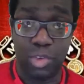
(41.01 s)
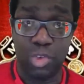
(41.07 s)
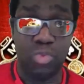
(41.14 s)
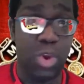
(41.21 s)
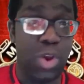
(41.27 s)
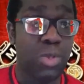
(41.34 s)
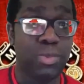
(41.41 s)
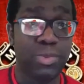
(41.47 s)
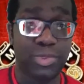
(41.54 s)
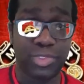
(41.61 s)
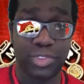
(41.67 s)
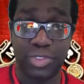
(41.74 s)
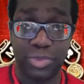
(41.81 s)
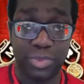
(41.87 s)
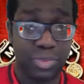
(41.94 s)

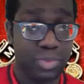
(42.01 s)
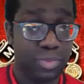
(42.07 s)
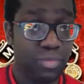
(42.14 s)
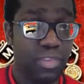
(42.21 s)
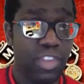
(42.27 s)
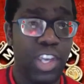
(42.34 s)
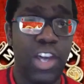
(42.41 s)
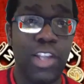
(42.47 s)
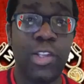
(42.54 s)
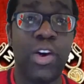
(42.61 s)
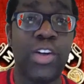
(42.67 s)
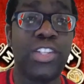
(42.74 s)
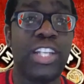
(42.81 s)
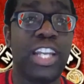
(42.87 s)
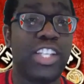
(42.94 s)
grown a
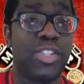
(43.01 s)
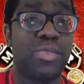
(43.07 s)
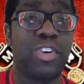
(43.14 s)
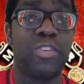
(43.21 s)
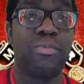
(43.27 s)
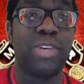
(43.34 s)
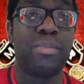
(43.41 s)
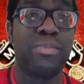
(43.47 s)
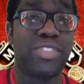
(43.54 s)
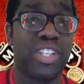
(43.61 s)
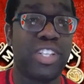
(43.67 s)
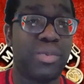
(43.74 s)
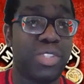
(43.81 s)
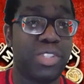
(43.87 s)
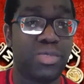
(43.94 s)
lot in the last 12
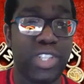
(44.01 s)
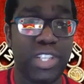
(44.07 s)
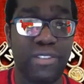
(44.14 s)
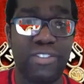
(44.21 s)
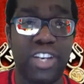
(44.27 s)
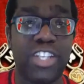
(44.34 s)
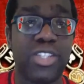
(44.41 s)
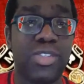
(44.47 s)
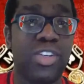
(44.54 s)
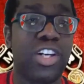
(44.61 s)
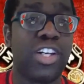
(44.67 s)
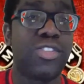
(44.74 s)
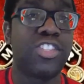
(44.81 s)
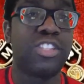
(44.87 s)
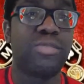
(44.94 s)
months. I want to really thank you
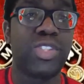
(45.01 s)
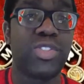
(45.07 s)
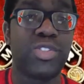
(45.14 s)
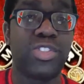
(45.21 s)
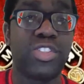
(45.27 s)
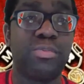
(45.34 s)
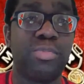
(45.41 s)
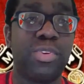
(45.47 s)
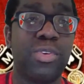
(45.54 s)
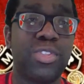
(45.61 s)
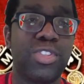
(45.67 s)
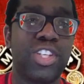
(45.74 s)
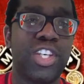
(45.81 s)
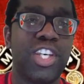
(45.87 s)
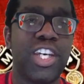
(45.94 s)
guys so much for your
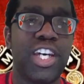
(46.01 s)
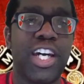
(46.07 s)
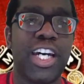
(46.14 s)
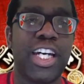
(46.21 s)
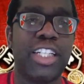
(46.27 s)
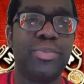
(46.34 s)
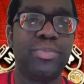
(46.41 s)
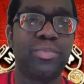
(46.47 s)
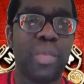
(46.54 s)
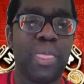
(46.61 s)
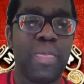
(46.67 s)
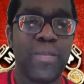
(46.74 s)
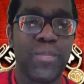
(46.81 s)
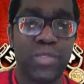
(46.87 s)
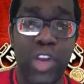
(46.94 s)
support.
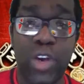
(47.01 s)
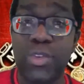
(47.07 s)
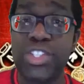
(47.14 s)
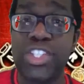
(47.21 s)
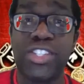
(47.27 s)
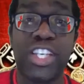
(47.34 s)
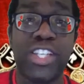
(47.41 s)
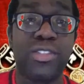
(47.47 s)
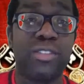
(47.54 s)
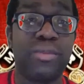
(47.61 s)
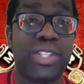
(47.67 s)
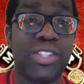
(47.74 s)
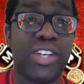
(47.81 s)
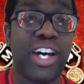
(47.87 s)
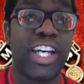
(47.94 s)
Obviously, it takes a lot of
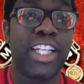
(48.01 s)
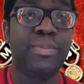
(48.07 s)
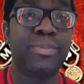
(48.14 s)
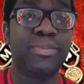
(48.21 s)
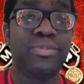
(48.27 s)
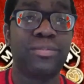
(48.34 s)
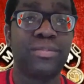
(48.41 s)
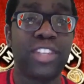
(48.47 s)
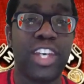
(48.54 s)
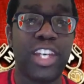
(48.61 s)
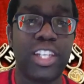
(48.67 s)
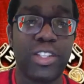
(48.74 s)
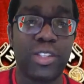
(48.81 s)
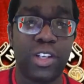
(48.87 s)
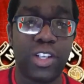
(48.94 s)
my time,
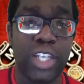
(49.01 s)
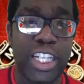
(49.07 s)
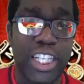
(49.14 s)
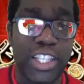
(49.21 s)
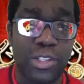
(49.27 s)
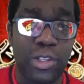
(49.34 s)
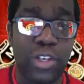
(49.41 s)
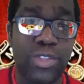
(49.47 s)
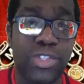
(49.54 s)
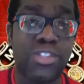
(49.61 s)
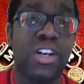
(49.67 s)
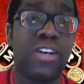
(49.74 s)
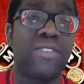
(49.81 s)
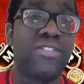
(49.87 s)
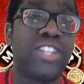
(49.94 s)
and there's a lot of
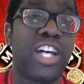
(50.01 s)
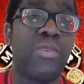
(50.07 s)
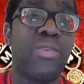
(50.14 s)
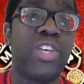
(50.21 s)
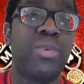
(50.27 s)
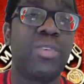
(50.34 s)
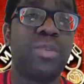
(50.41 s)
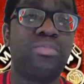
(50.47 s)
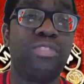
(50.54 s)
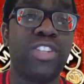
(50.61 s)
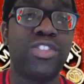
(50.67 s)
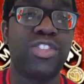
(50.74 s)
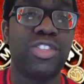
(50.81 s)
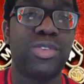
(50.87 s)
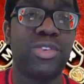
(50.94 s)
stuff that I really want to
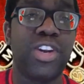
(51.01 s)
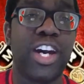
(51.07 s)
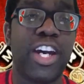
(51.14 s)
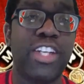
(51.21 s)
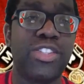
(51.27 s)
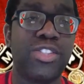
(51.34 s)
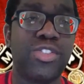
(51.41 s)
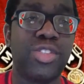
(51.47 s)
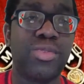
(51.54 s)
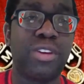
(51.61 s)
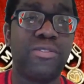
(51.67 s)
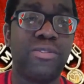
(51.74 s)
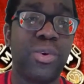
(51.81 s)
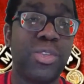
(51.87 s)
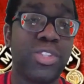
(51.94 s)
bring to you guys, and so I
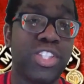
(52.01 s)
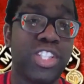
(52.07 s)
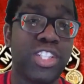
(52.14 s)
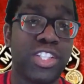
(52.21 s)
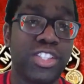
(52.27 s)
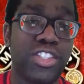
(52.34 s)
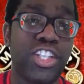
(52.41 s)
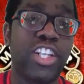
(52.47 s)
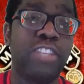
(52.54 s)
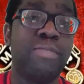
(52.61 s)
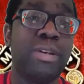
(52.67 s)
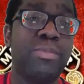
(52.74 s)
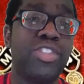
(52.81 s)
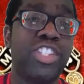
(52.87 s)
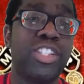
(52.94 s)
thought that channel
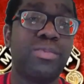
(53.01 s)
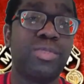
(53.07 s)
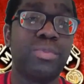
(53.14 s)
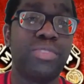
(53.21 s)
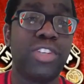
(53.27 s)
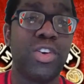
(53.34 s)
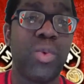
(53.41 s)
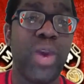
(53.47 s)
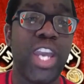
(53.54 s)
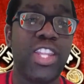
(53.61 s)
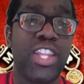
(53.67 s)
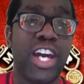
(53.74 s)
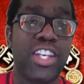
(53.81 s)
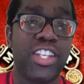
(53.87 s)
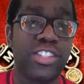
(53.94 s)
memberships would be a way
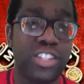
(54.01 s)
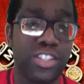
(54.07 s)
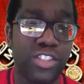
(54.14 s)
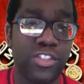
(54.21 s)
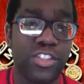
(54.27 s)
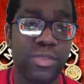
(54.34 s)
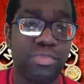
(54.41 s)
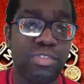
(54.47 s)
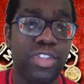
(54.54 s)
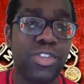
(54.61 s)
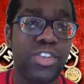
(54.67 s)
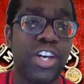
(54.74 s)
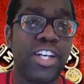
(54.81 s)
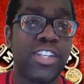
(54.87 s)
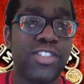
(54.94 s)
that I can continue to bring you
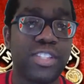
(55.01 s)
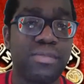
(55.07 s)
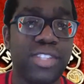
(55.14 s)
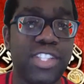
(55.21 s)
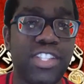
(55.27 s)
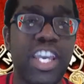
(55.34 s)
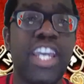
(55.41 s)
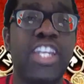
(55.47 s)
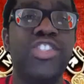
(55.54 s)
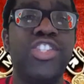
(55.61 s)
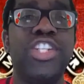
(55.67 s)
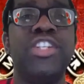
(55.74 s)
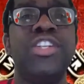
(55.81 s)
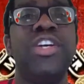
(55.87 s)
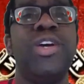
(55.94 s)
guys some
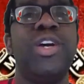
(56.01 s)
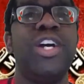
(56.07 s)
engaging